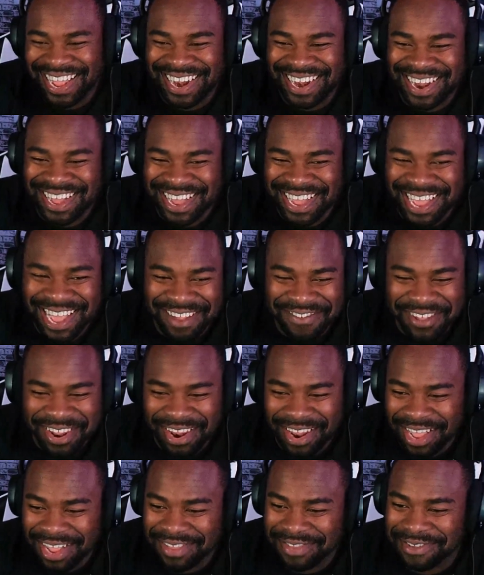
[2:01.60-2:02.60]
night, have the
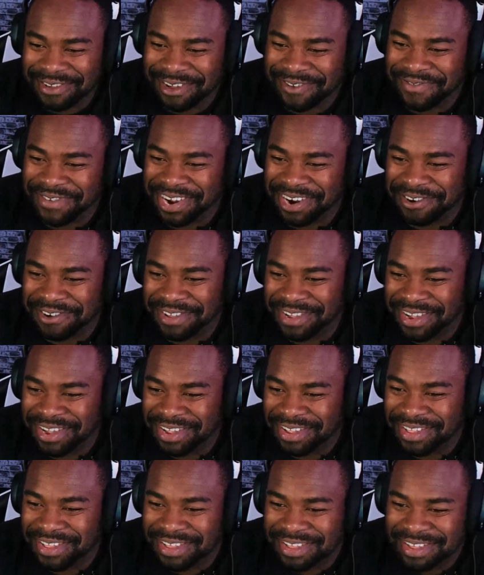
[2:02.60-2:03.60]
lights off and everything.
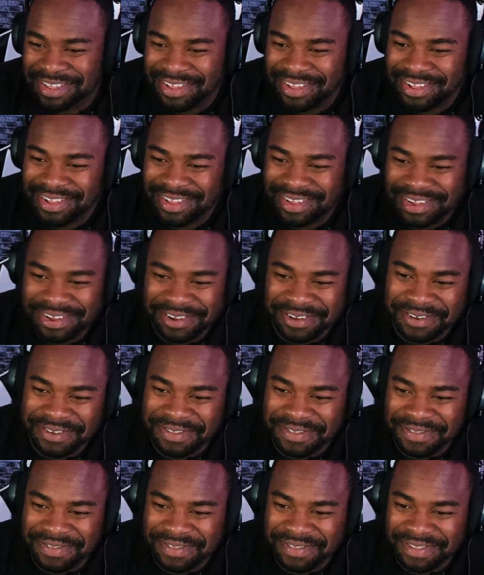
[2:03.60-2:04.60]
Fine. You know?
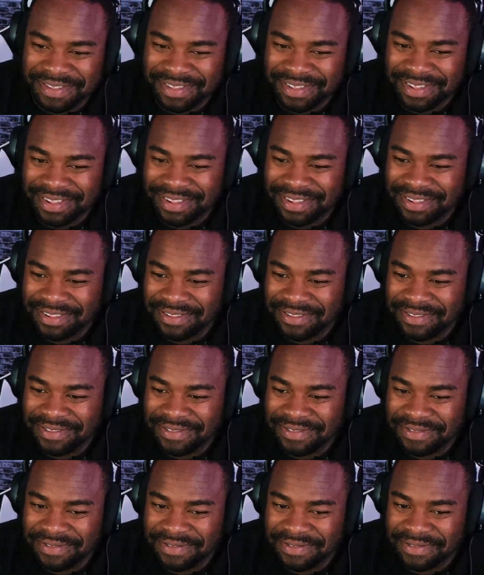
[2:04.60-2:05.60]
I ain't
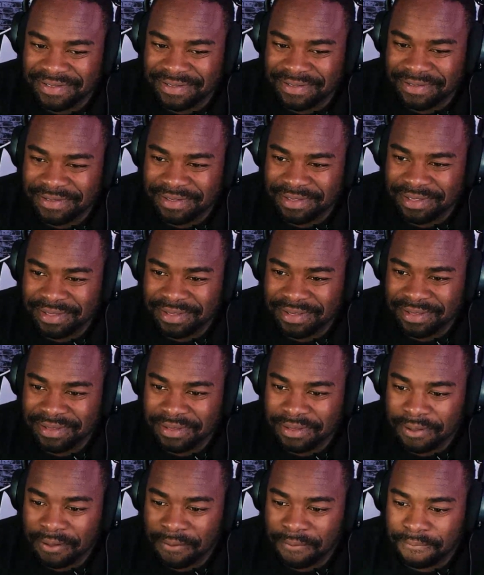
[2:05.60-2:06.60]
tripping. Then my
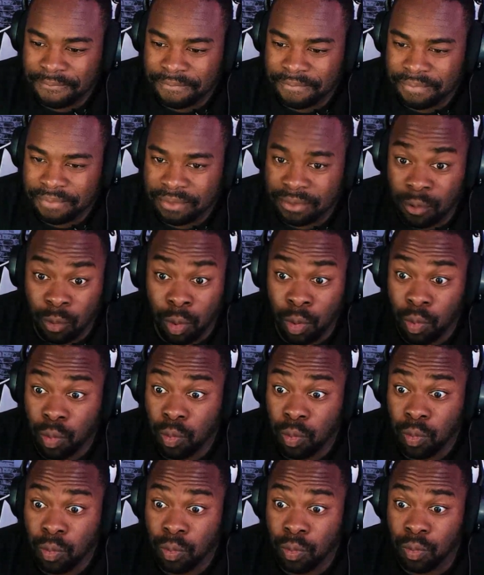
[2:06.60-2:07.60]
no no no.
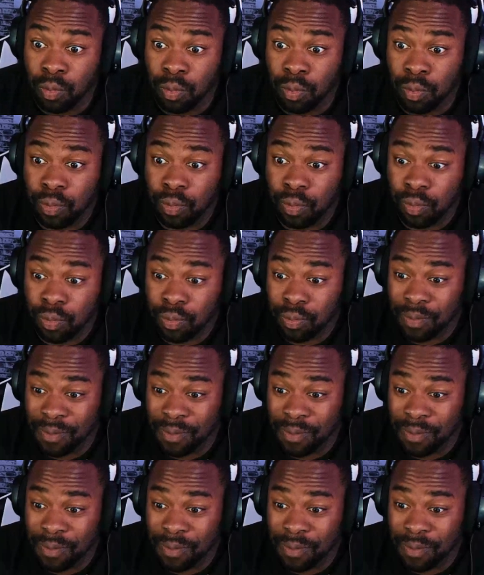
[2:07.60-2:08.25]
Whoa. Fucking...